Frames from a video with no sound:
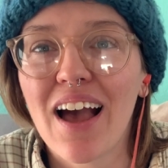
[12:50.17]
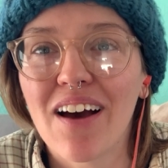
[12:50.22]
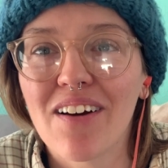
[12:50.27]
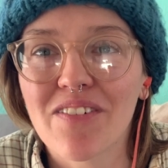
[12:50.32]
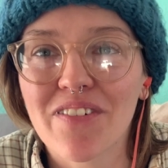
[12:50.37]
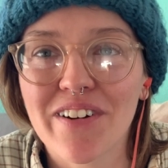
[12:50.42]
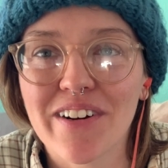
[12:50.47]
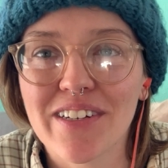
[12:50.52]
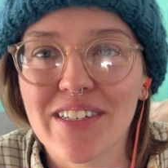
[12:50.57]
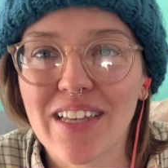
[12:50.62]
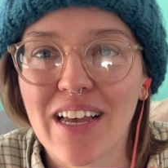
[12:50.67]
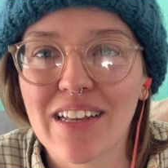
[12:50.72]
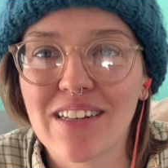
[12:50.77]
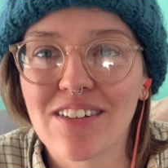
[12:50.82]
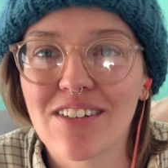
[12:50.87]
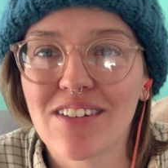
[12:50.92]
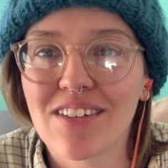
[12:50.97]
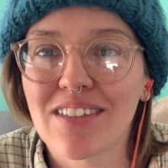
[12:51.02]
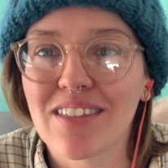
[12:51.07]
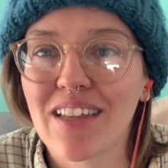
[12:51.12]
Of course, that's
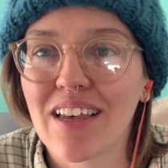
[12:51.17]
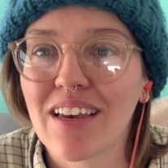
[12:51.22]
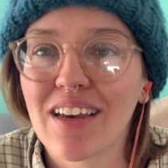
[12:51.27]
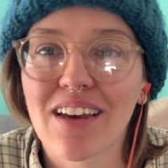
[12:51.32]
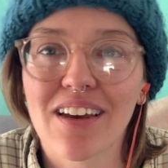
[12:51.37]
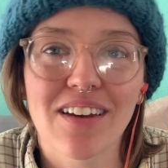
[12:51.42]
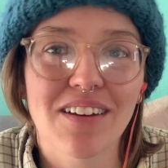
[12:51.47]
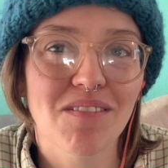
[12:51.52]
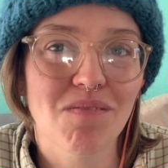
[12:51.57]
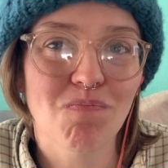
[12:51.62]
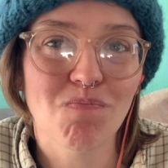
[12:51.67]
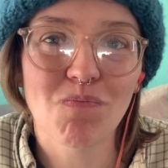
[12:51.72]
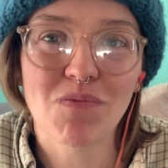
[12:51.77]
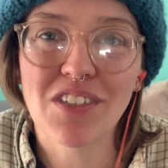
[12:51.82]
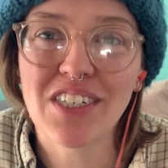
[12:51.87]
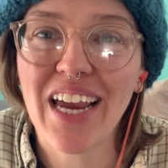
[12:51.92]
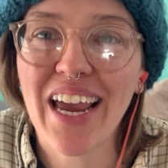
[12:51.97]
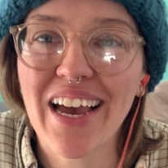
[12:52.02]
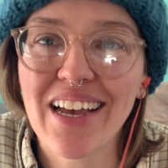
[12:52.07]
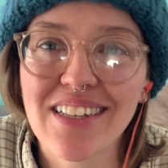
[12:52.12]
just like
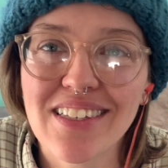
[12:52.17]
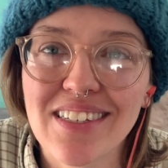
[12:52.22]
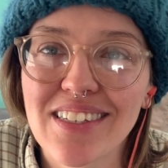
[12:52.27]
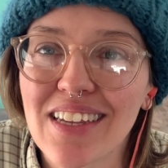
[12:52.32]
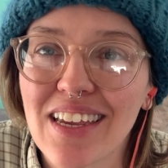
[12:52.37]
chance.